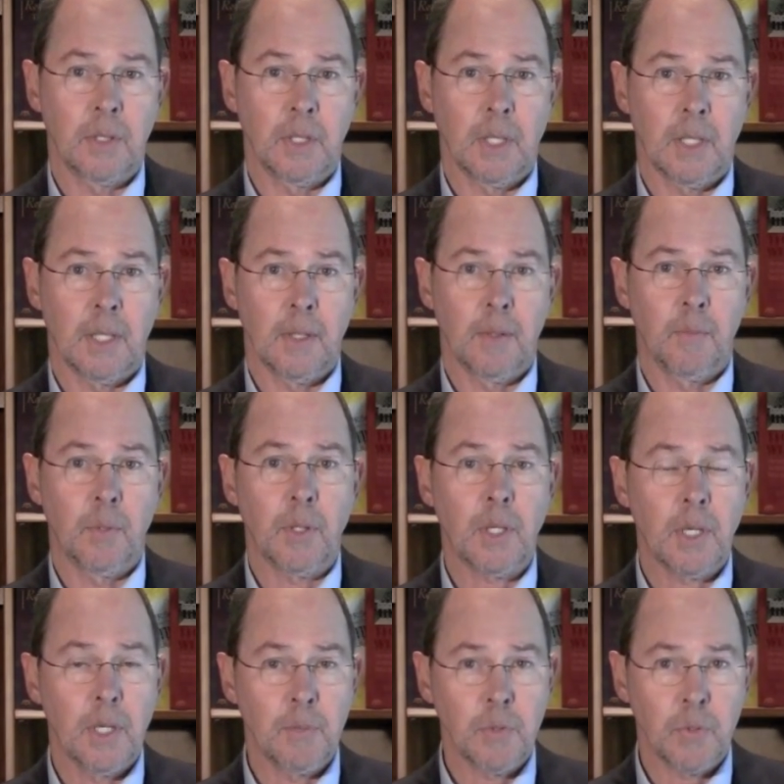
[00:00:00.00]
the book
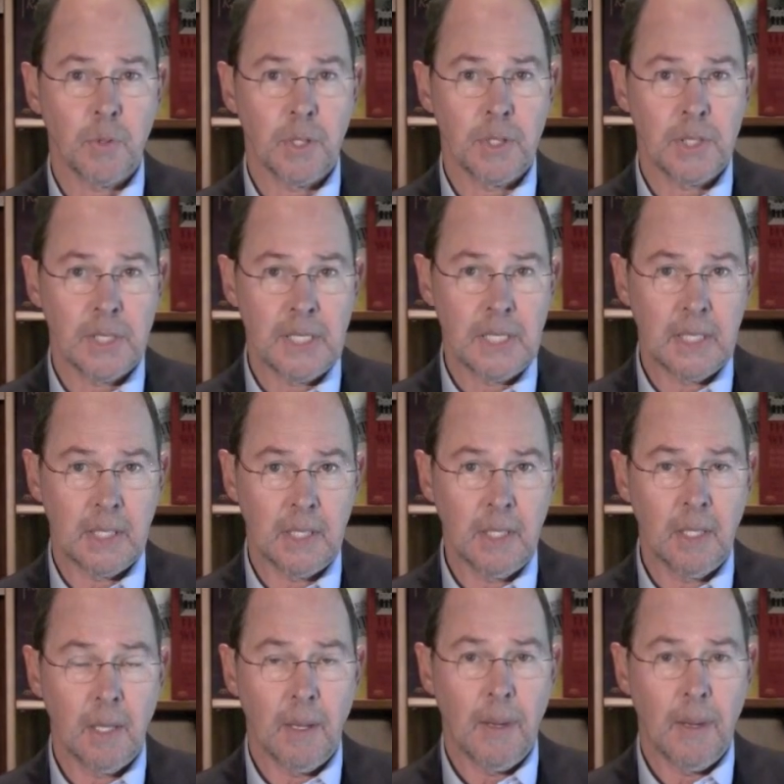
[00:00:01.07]
comes with a CD,